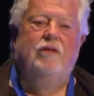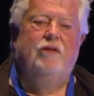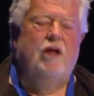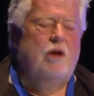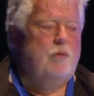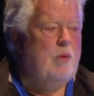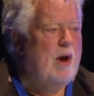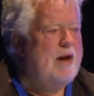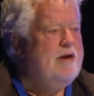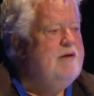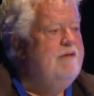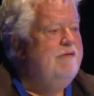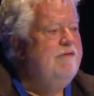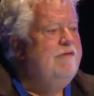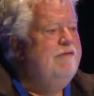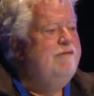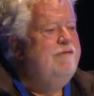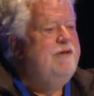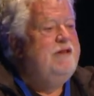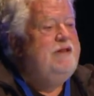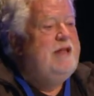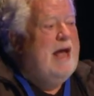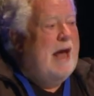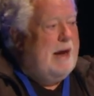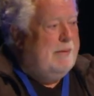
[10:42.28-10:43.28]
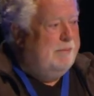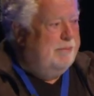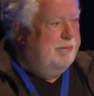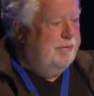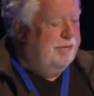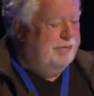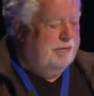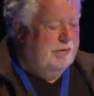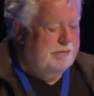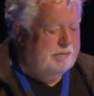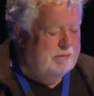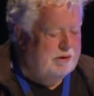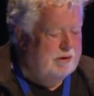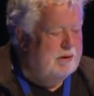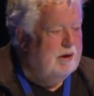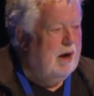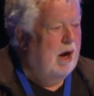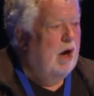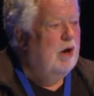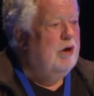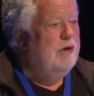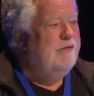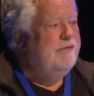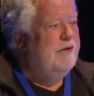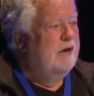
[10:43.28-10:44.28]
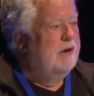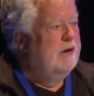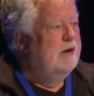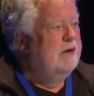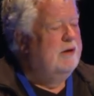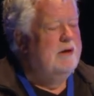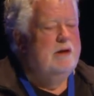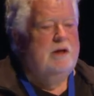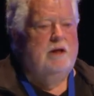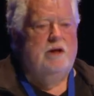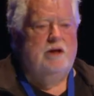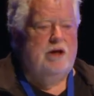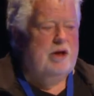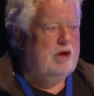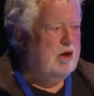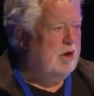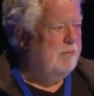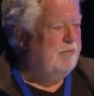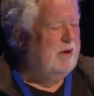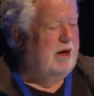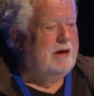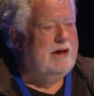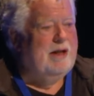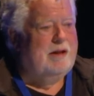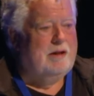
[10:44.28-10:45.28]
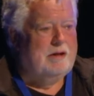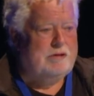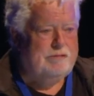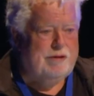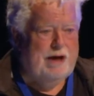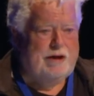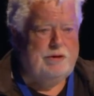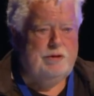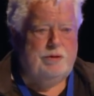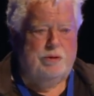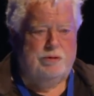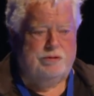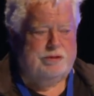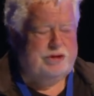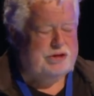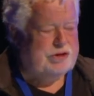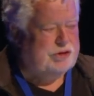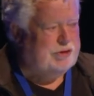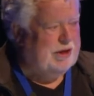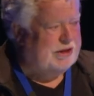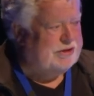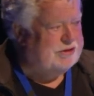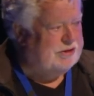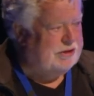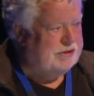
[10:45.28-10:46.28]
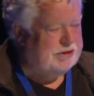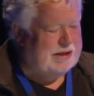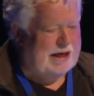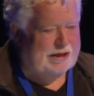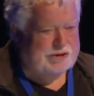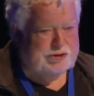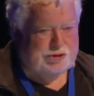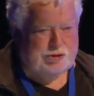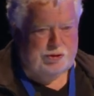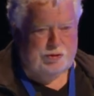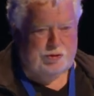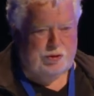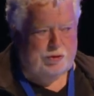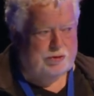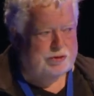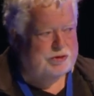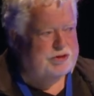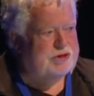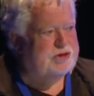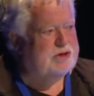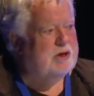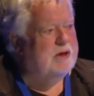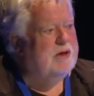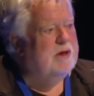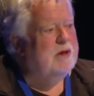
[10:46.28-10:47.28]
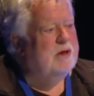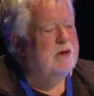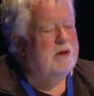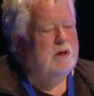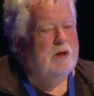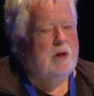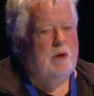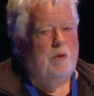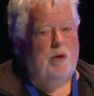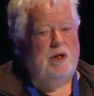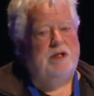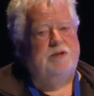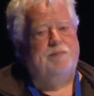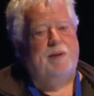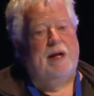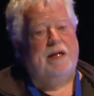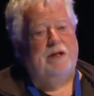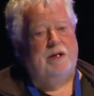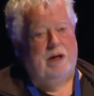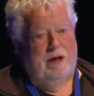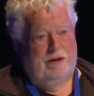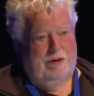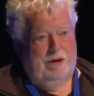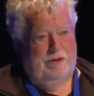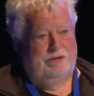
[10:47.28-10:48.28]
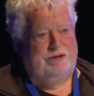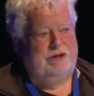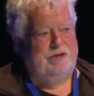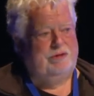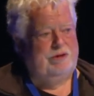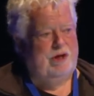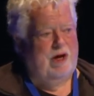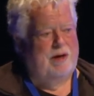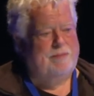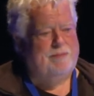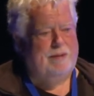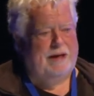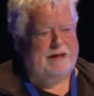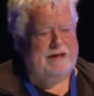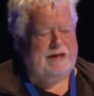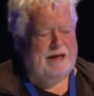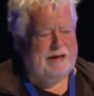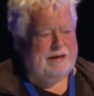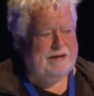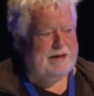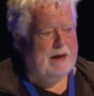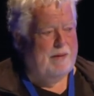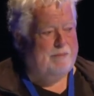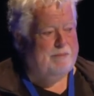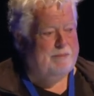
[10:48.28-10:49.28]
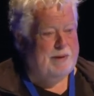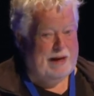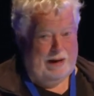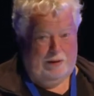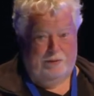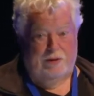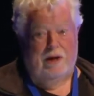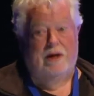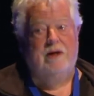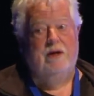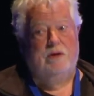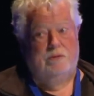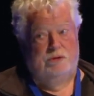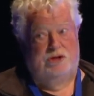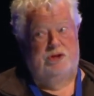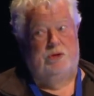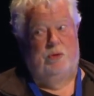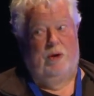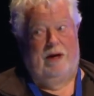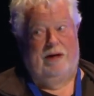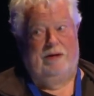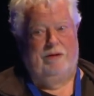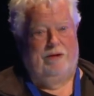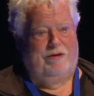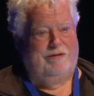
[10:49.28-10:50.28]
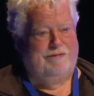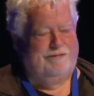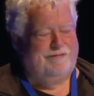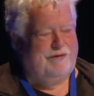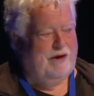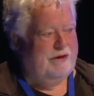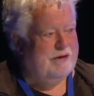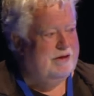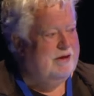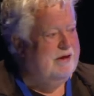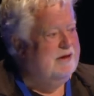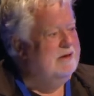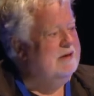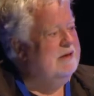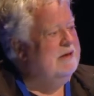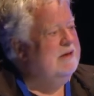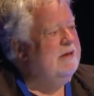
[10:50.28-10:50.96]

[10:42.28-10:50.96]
They went for depth. Over, you know, my little granddaughter's dressed as astronauts. We spent a lot of time making gunpowder, which is quite a lot of fun.